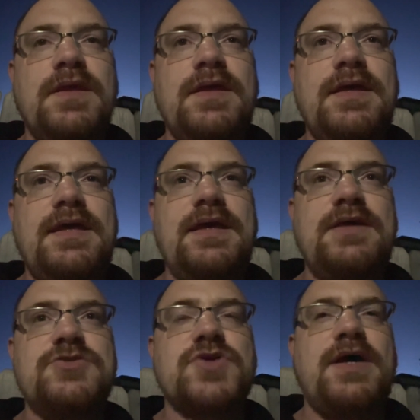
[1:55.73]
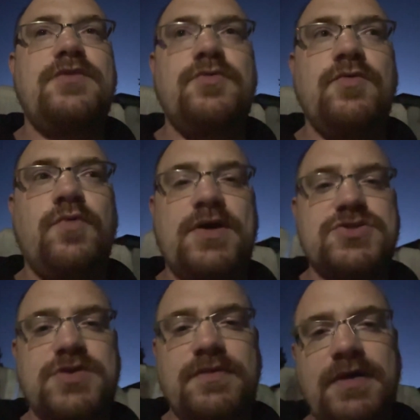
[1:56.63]
he tried to
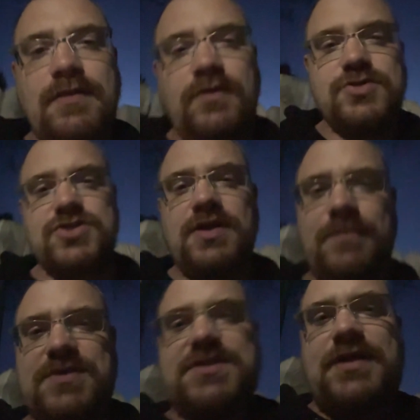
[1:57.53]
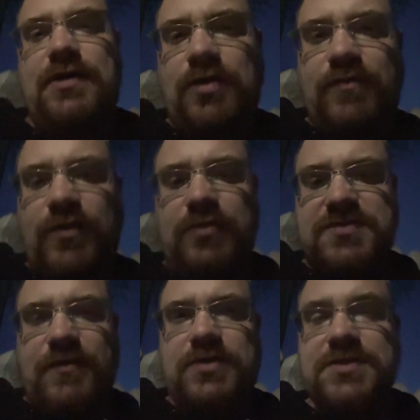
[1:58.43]
question the legitimacy of
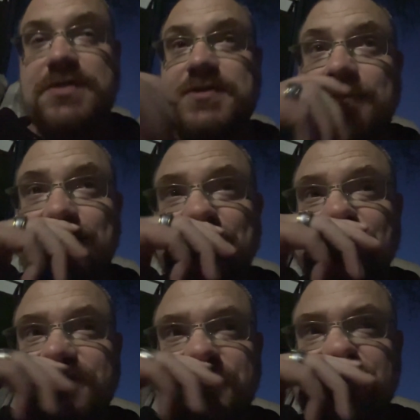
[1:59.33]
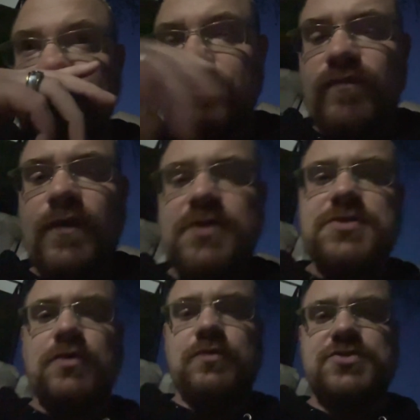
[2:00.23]
those verses.
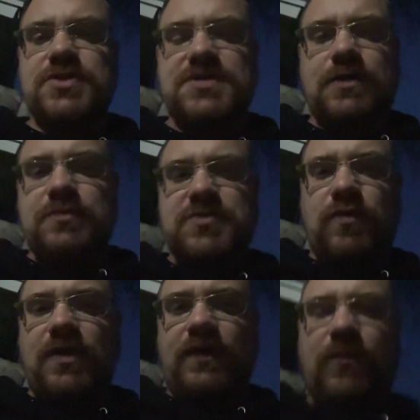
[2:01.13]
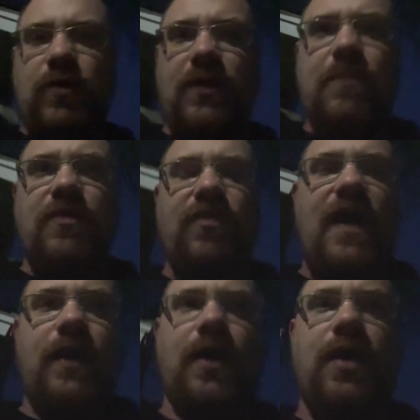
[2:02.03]
So it was really, really
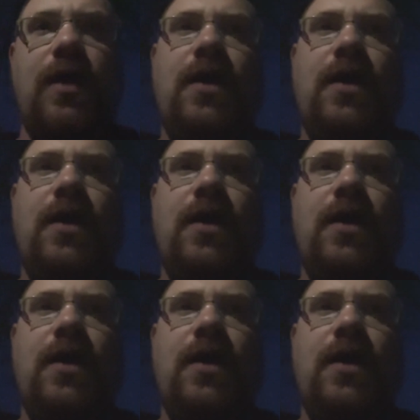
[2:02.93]
pathetic.